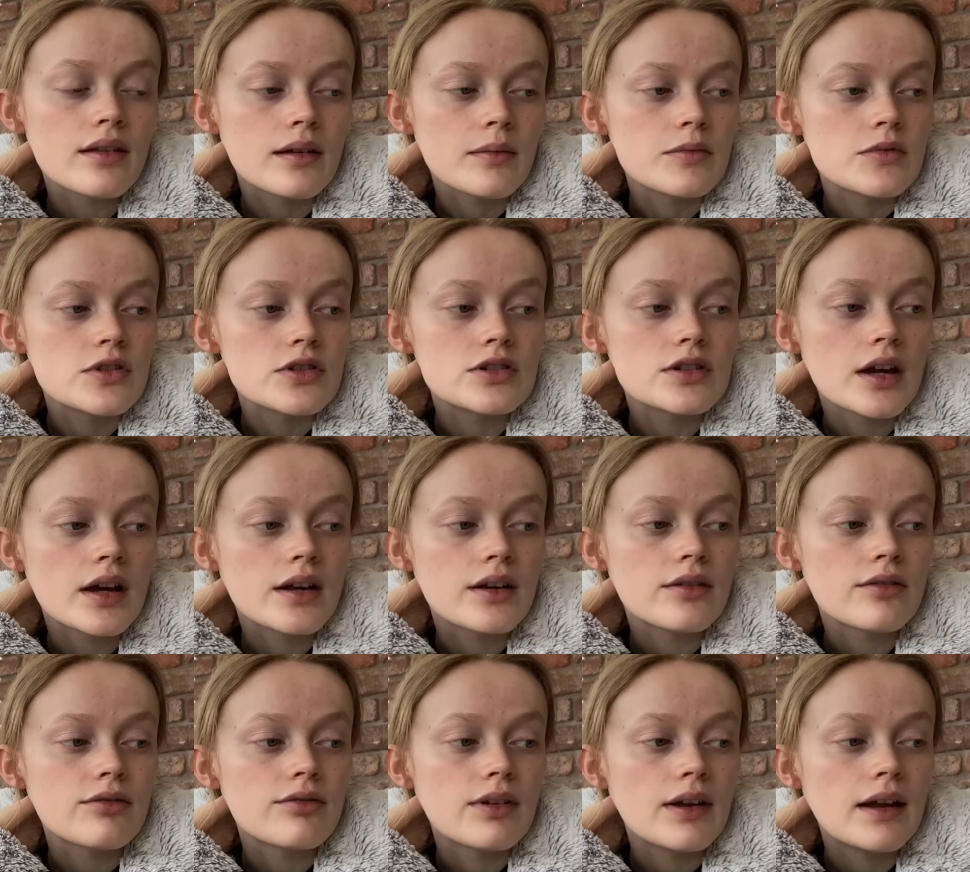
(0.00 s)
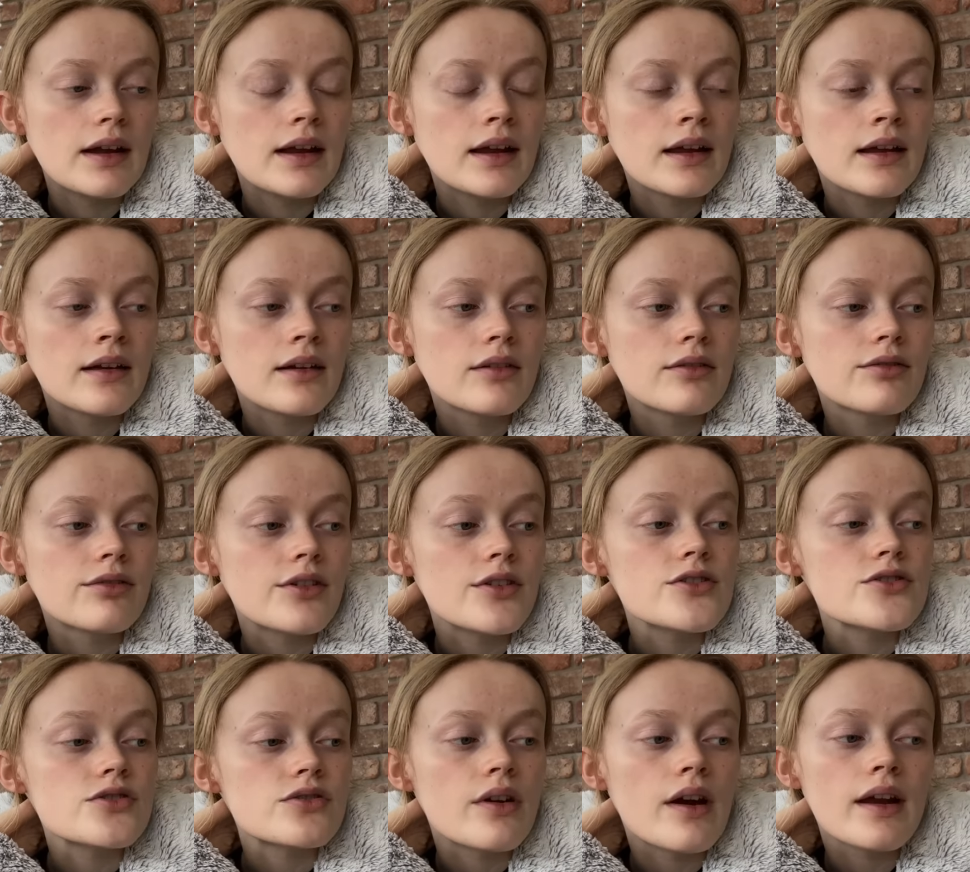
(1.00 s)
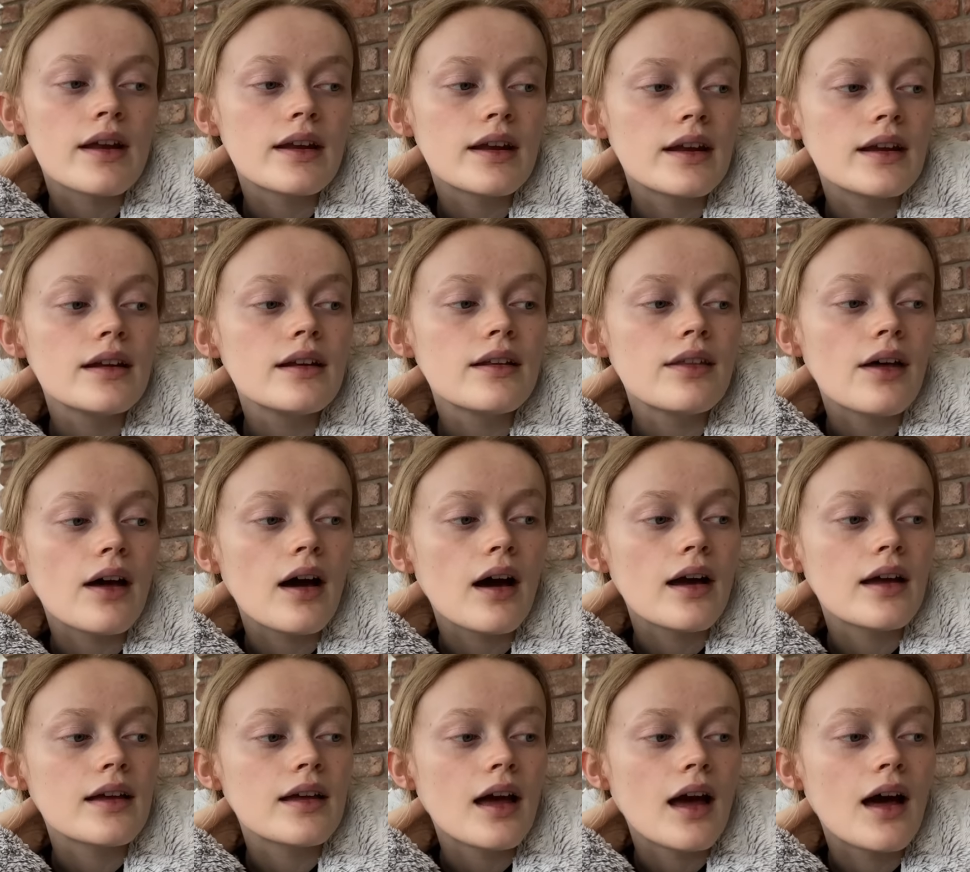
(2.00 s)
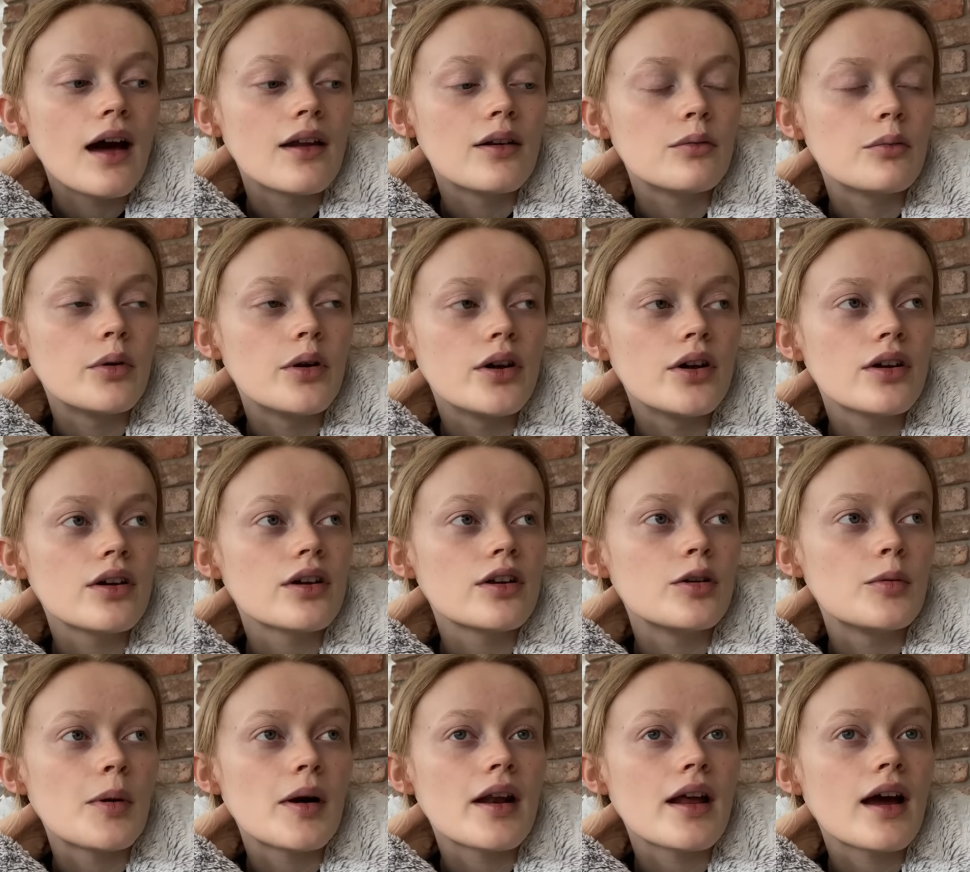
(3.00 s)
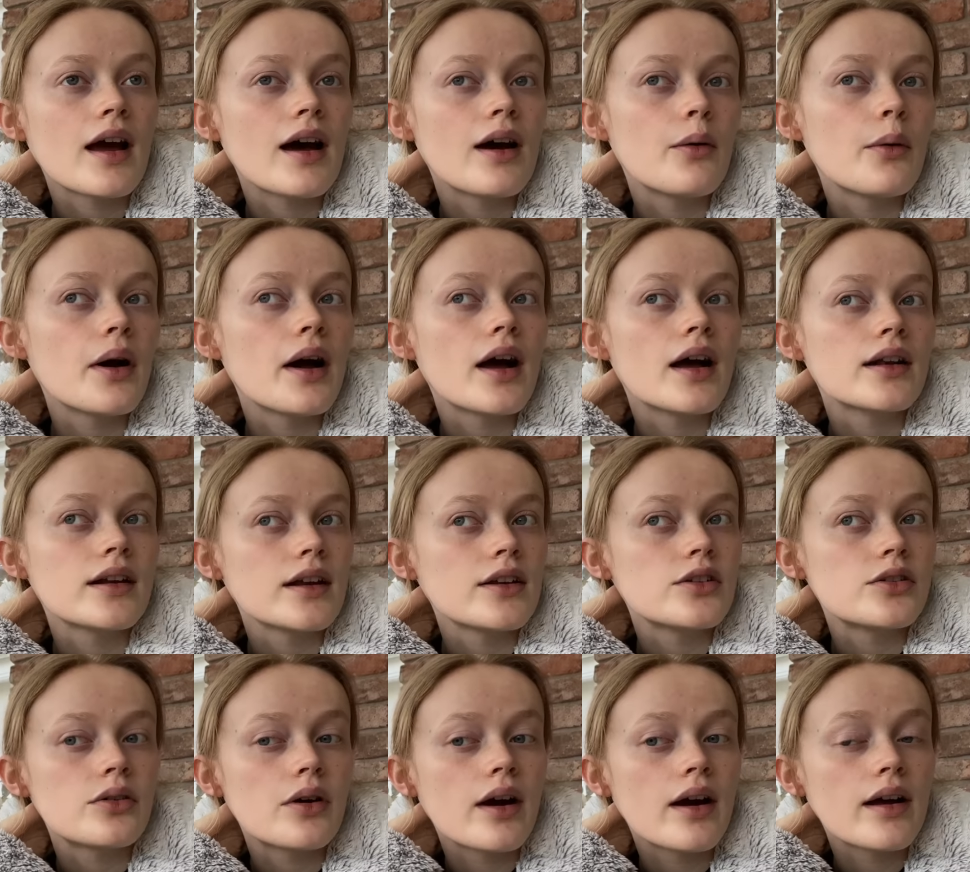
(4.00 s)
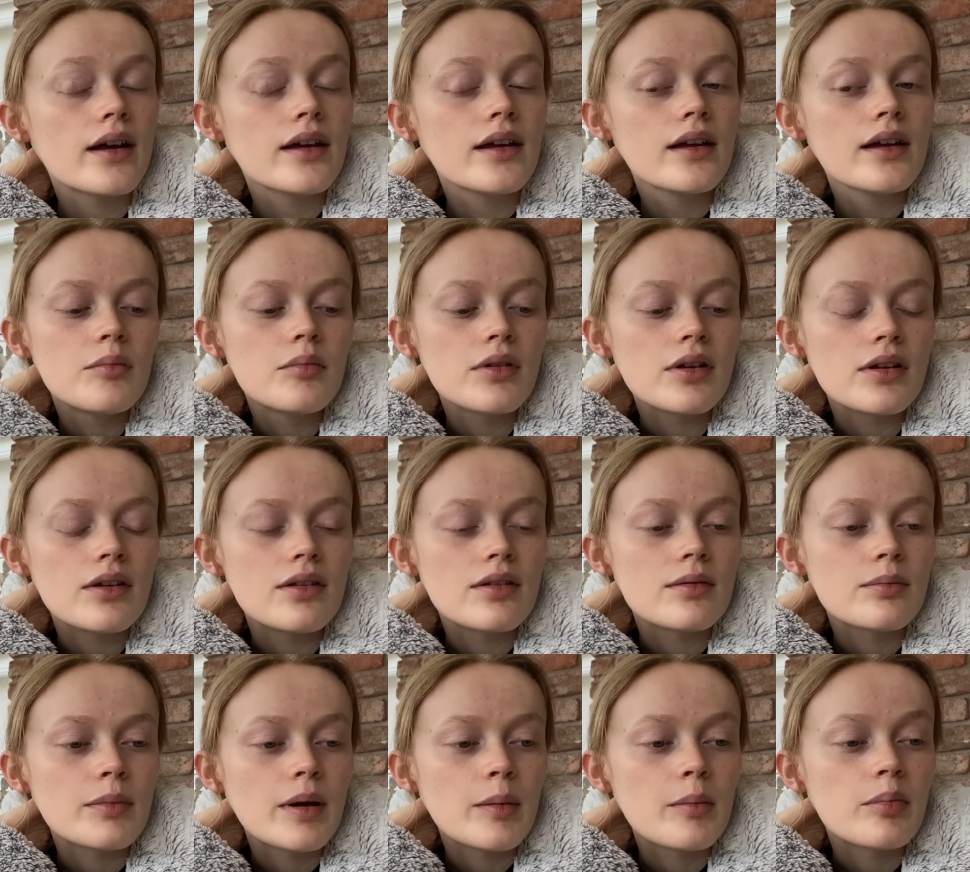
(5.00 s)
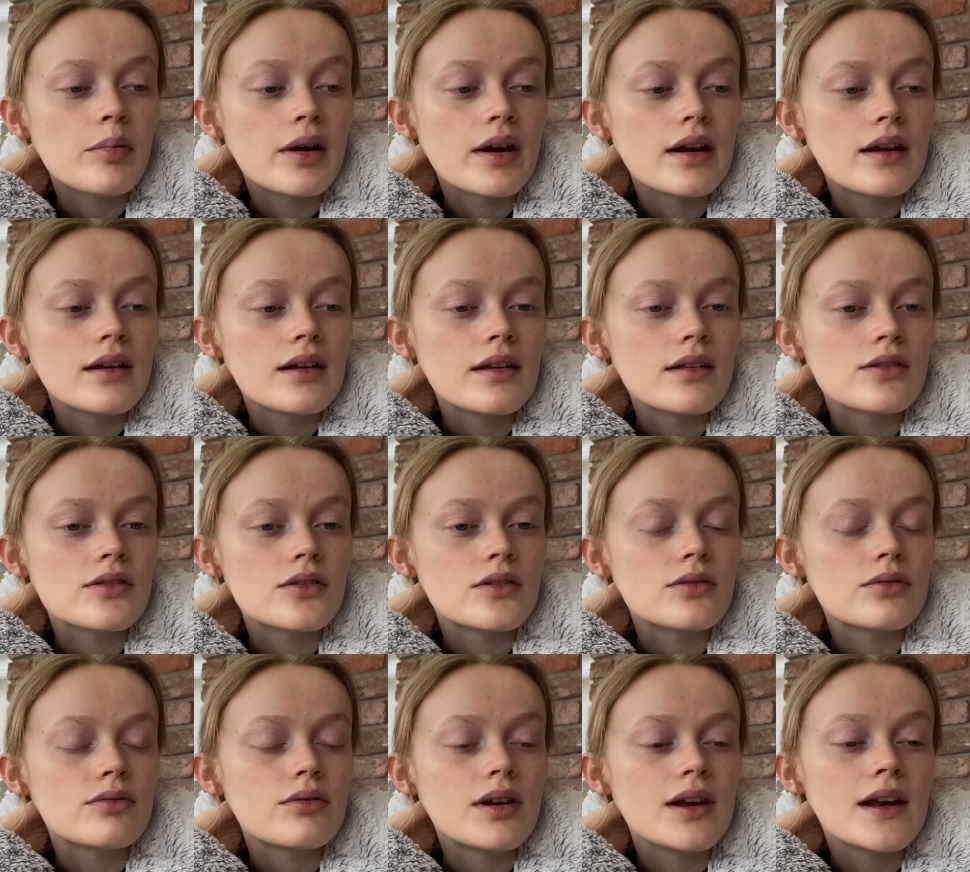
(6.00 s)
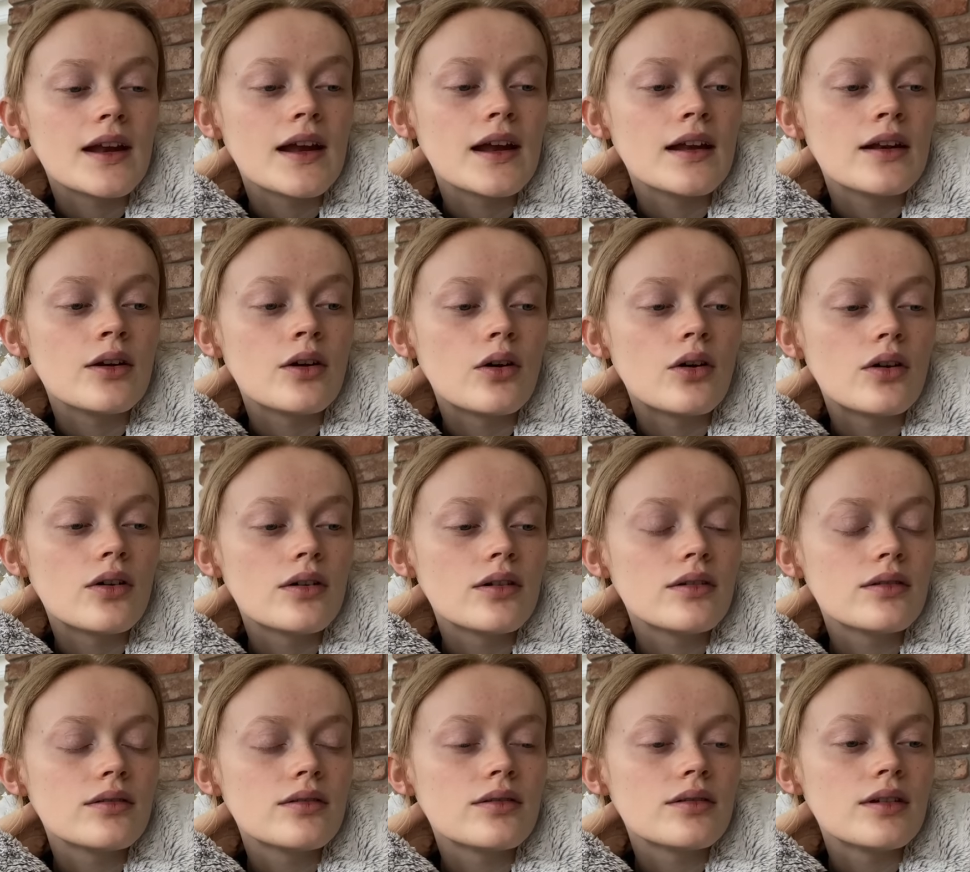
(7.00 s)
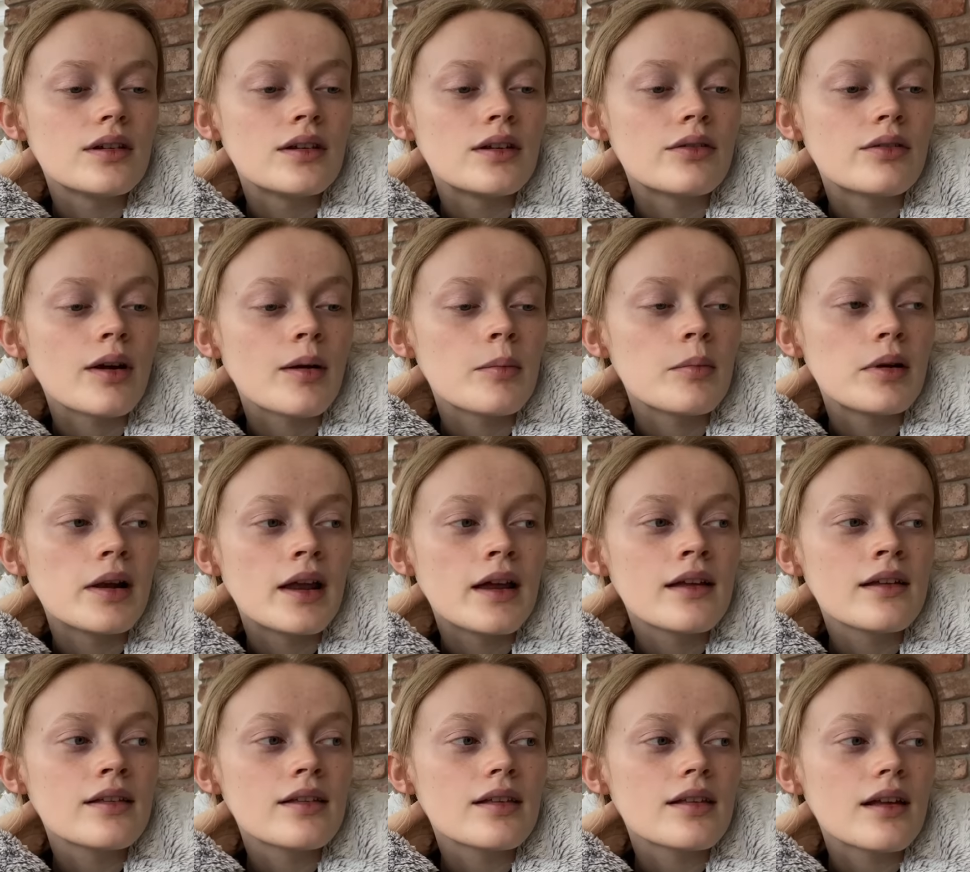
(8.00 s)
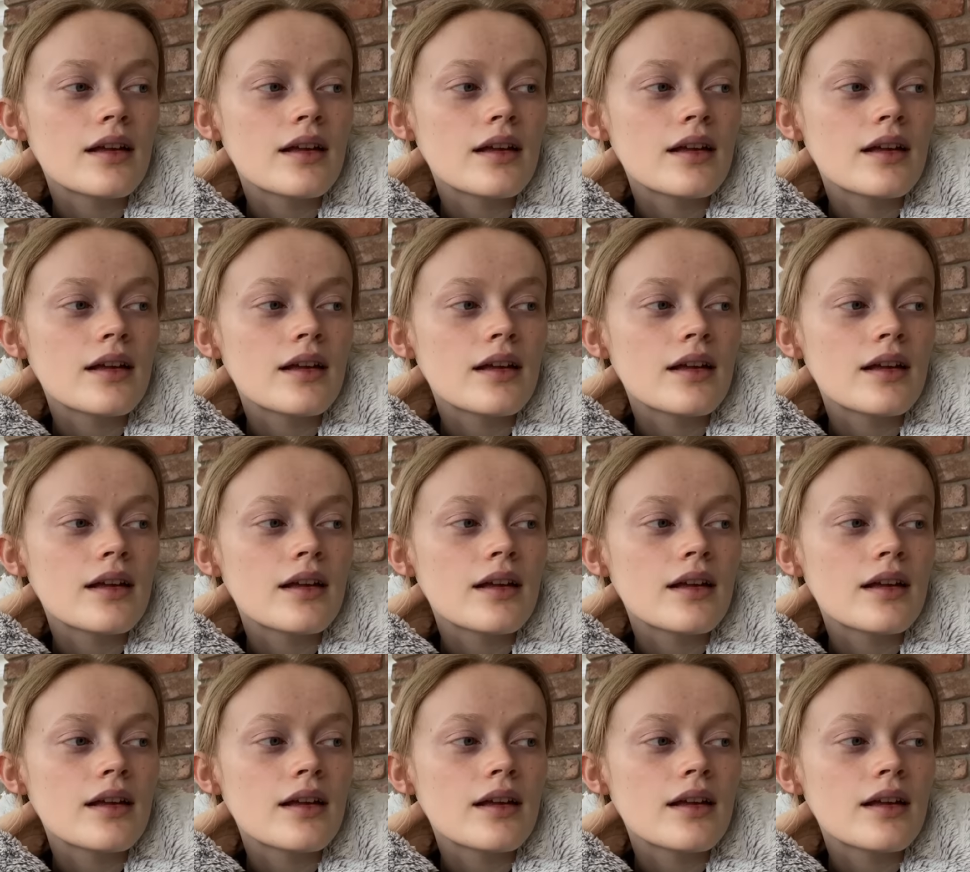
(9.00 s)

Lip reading: I'm just kind of feeling frustrated that I can't work no matter how hard I try, because my brain is just really not in the right place.